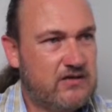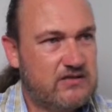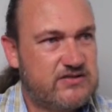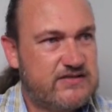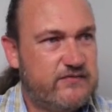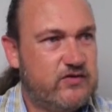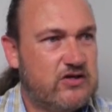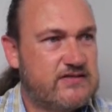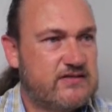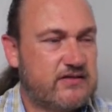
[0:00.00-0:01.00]
just give you
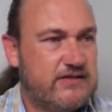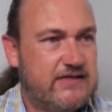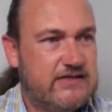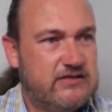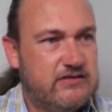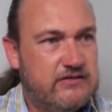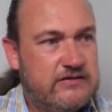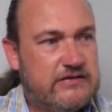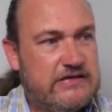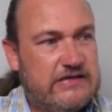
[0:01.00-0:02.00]
guys an idea
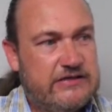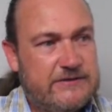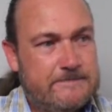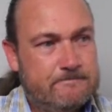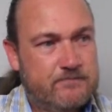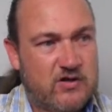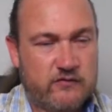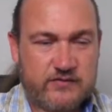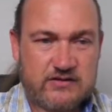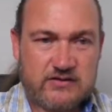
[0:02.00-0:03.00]

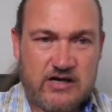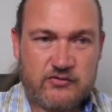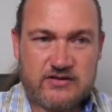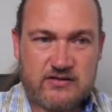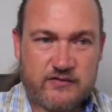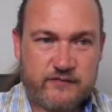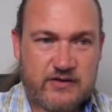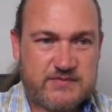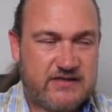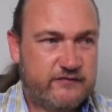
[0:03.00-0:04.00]
of how the time
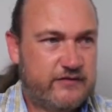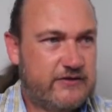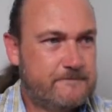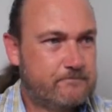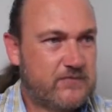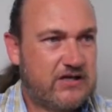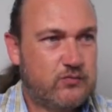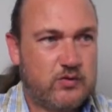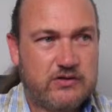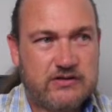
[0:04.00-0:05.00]
frames differ.
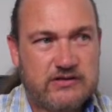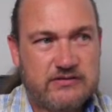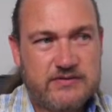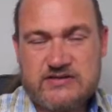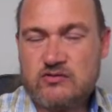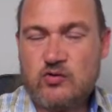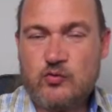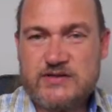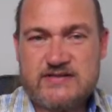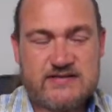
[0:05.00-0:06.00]
It's not
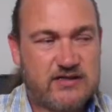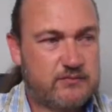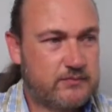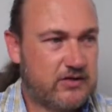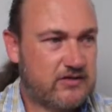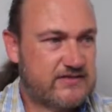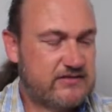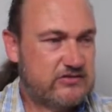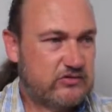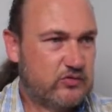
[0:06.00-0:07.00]
always the same. Like I said,
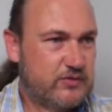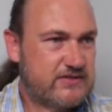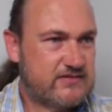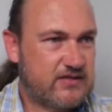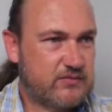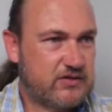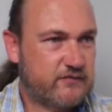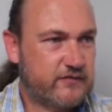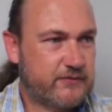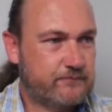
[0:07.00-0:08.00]
it's not always the same time
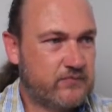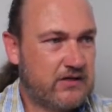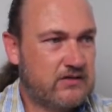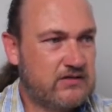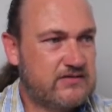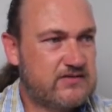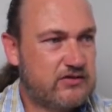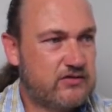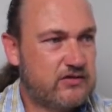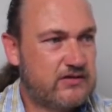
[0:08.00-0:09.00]
frame.
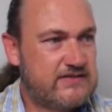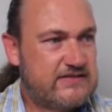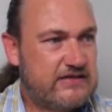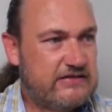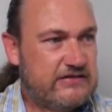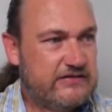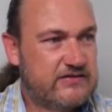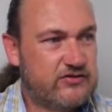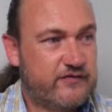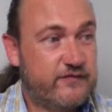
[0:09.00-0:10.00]
So let's say it
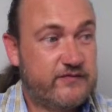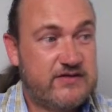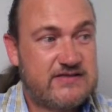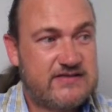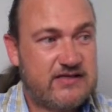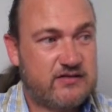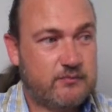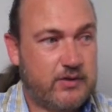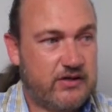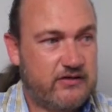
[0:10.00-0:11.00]
took a 15-second
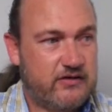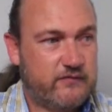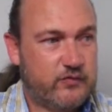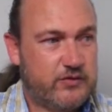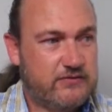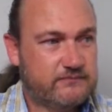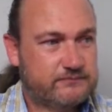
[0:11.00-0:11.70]
buy there for me,